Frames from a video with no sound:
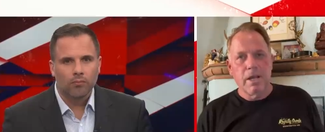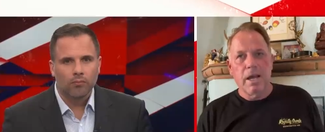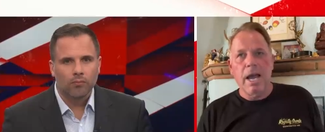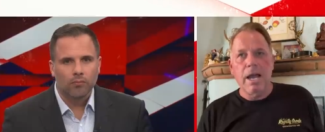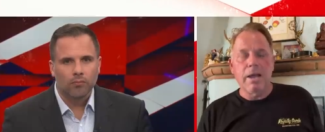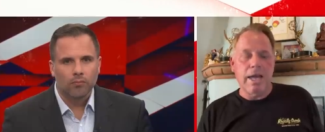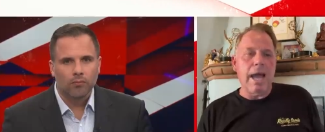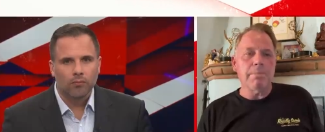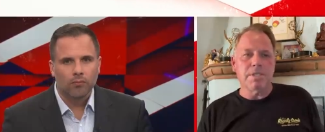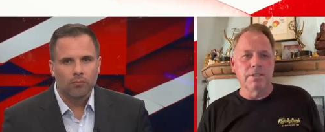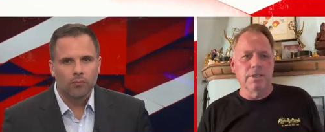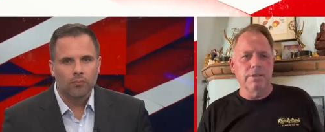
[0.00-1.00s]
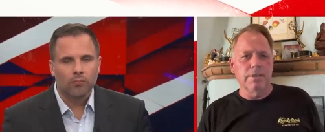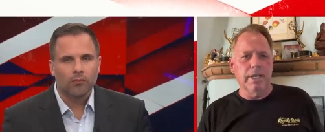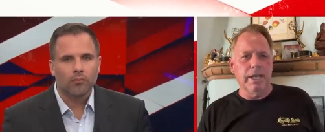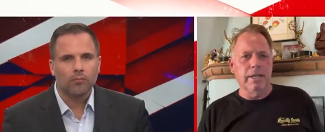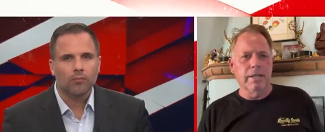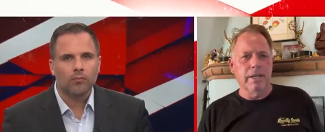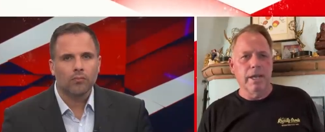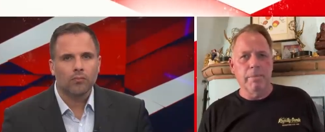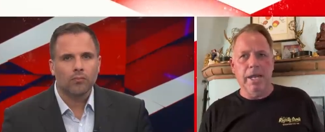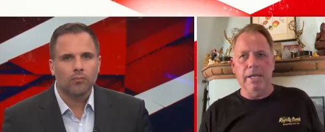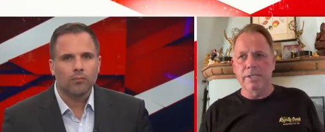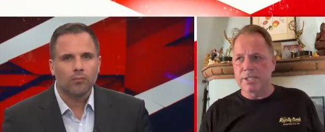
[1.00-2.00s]
Speaker 1: I absolutely. I
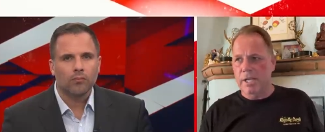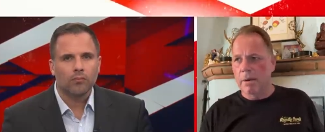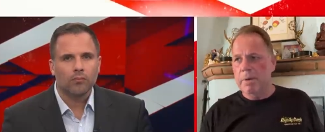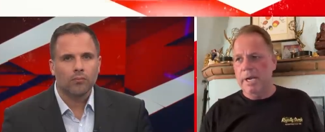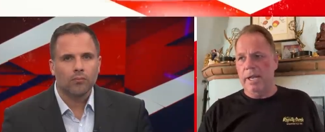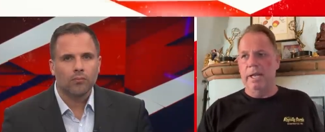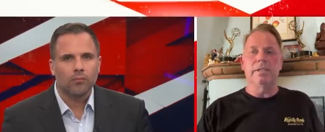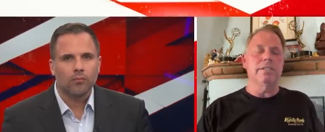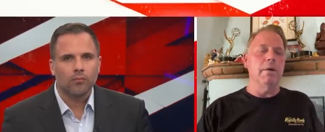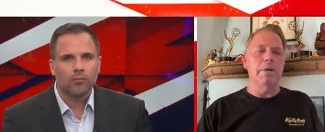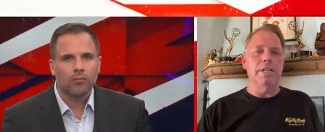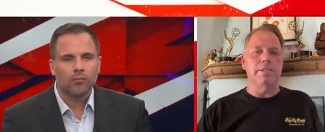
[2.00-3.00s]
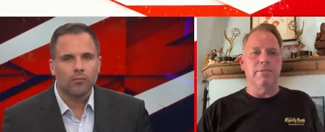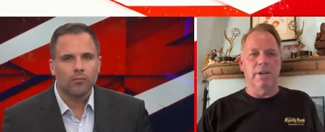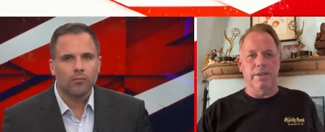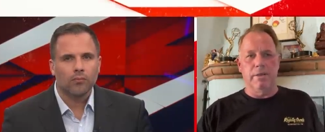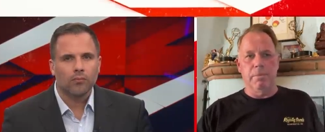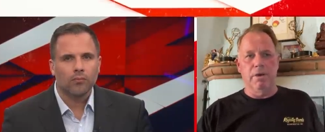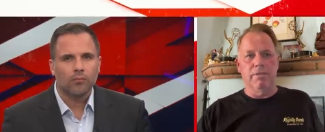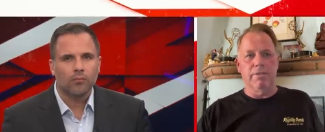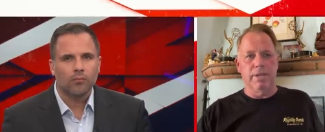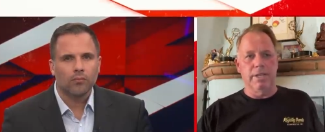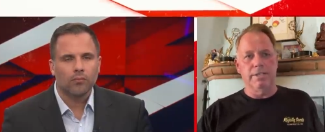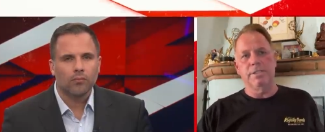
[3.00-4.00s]
mean, somebody somebody's footing the bill
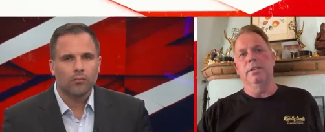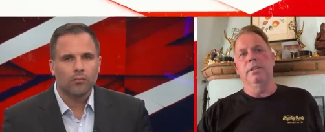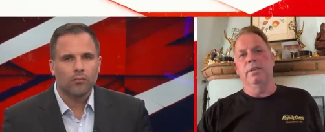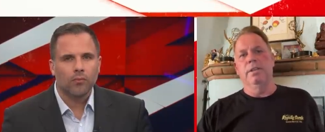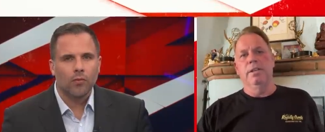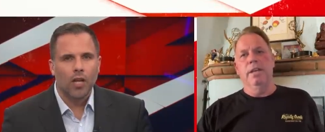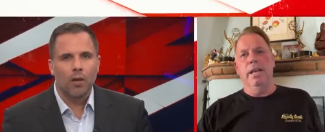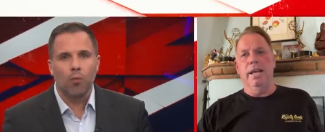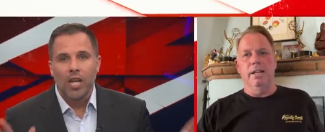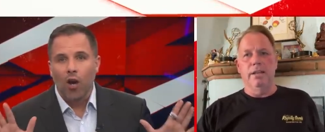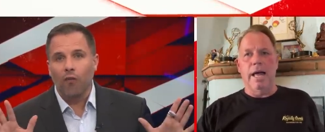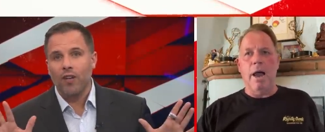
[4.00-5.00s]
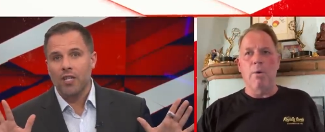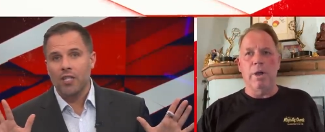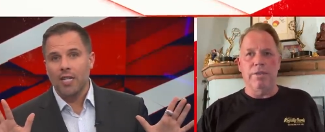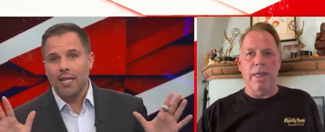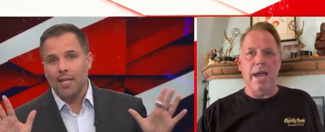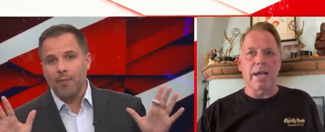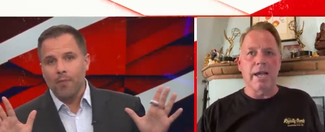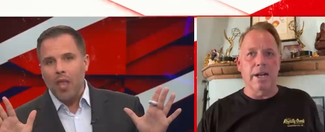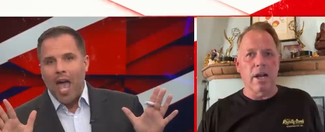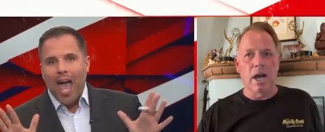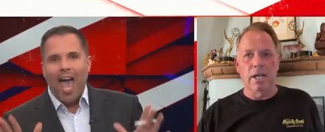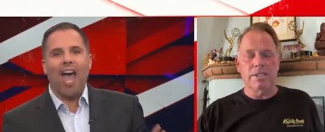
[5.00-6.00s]
for this.
Speaker 2: Okay, we obviously
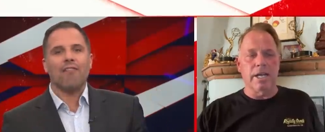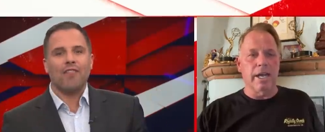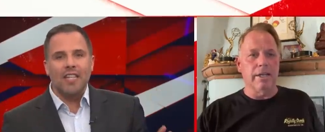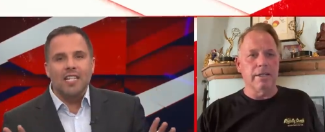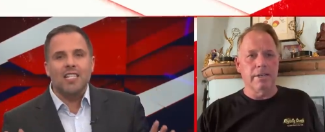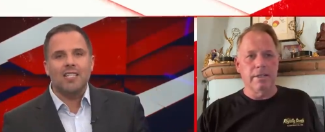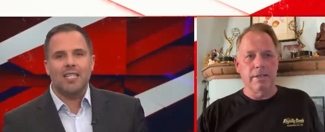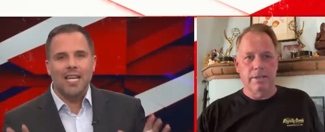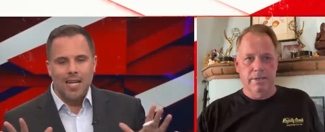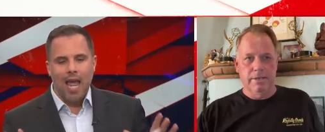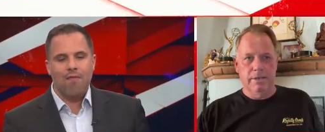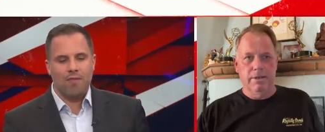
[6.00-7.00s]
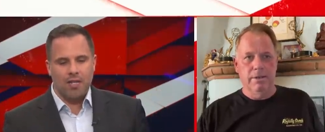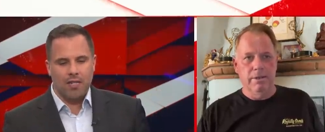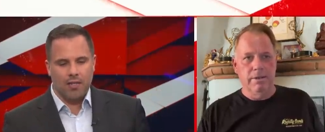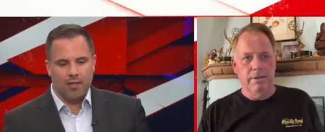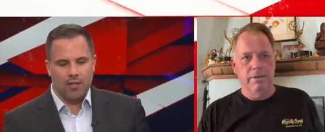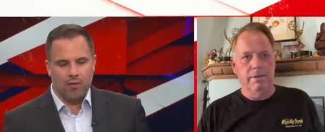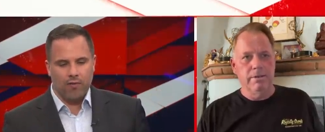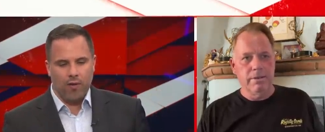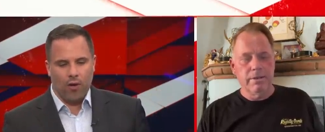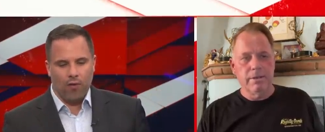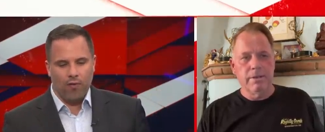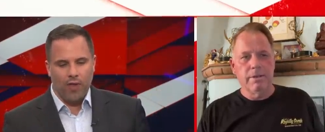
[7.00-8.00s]
haven't seen evidence of,
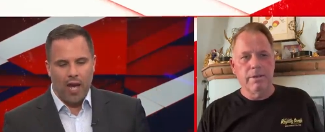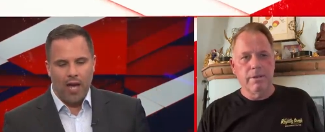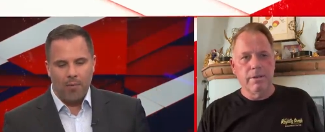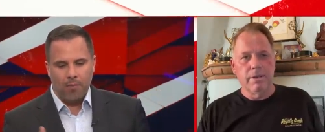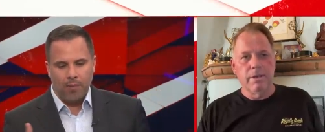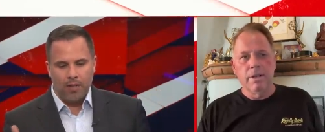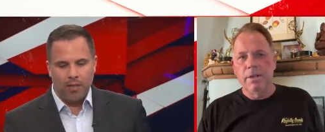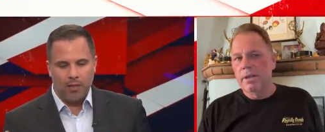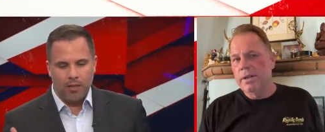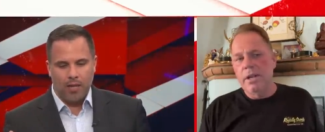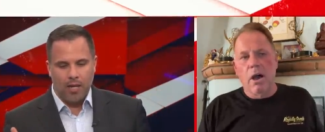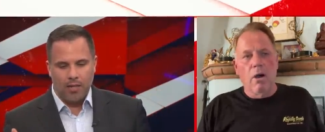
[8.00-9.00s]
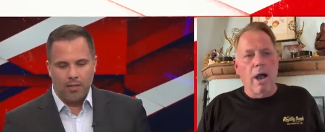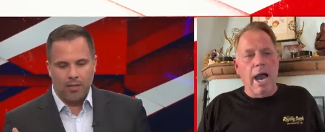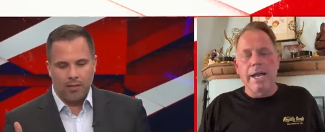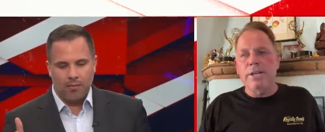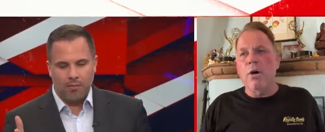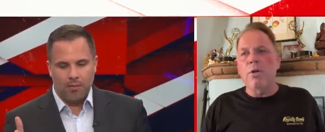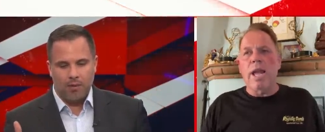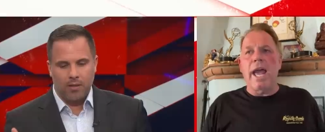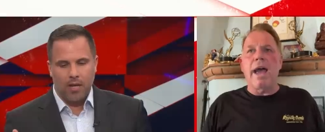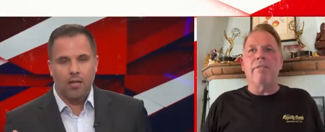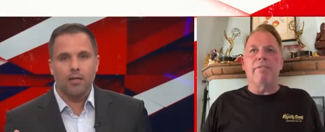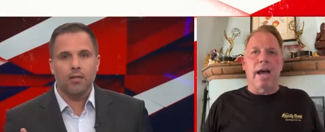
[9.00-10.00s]
of that, but it, that is a
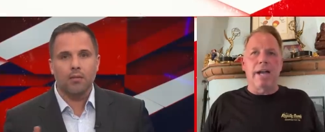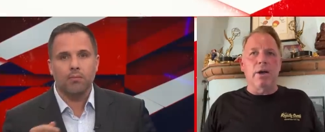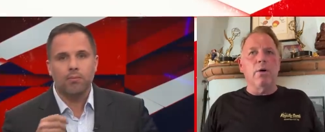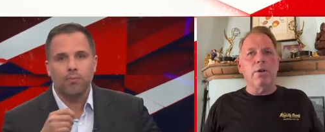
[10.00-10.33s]
that is a